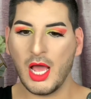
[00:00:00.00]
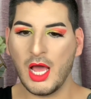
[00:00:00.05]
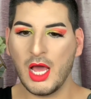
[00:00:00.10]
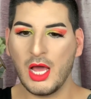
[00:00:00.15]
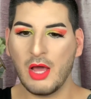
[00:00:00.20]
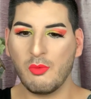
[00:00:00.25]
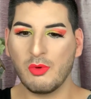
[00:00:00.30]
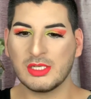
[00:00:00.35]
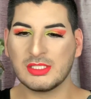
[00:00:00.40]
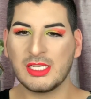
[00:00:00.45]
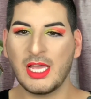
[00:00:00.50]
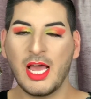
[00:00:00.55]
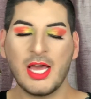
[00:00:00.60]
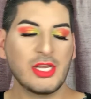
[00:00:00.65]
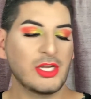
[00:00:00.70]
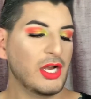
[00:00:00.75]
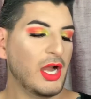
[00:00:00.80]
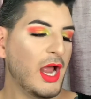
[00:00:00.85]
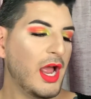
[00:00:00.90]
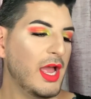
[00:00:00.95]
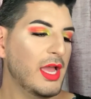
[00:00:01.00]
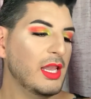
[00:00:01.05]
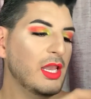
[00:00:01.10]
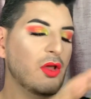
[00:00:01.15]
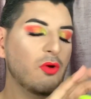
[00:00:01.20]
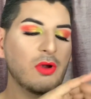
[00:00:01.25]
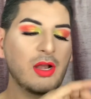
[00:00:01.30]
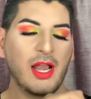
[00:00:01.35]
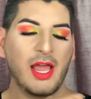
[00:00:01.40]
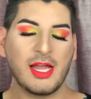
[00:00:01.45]
what's it, under eye,
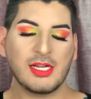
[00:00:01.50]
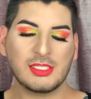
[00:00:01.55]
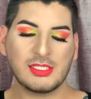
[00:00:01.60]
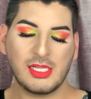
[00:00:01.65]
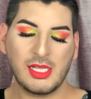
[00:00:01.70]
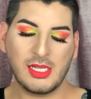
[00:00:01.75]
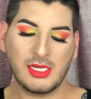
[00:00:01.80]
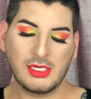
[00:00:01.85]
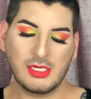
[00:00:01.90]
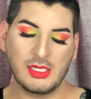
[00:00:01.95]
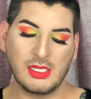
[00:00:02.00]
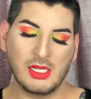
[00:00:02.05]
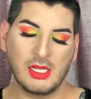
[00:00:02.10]
lower lash line.